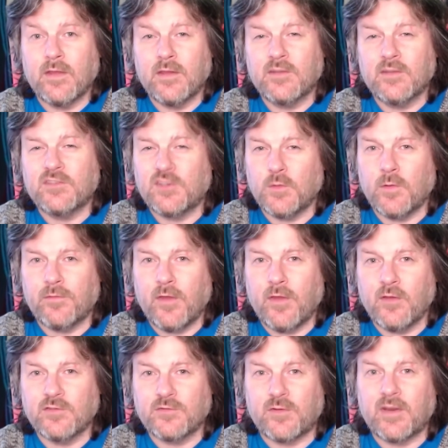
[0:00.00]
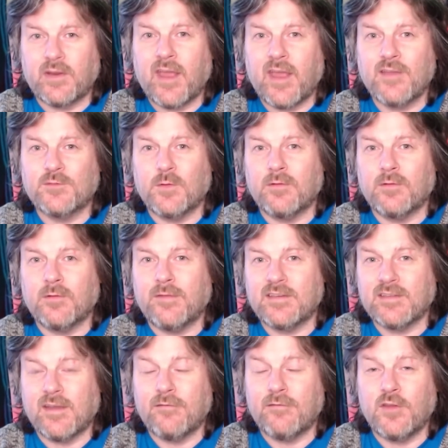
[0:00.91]
2 of those 3 games will feature
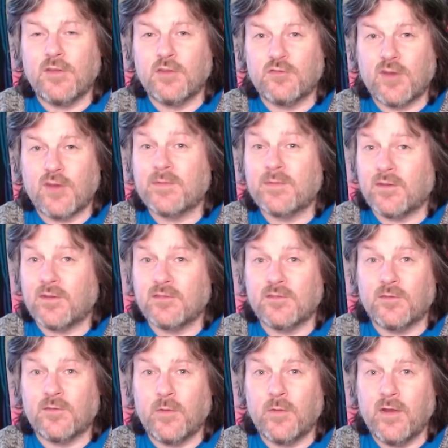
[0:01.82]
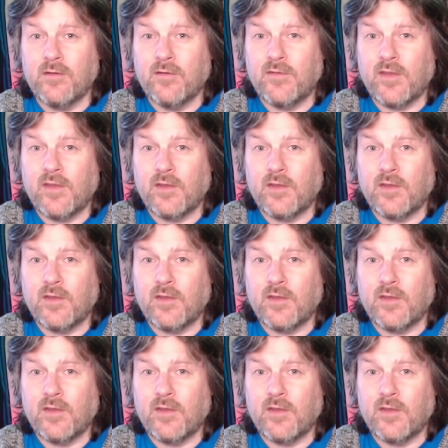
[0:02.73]
in future episodes of the re-review.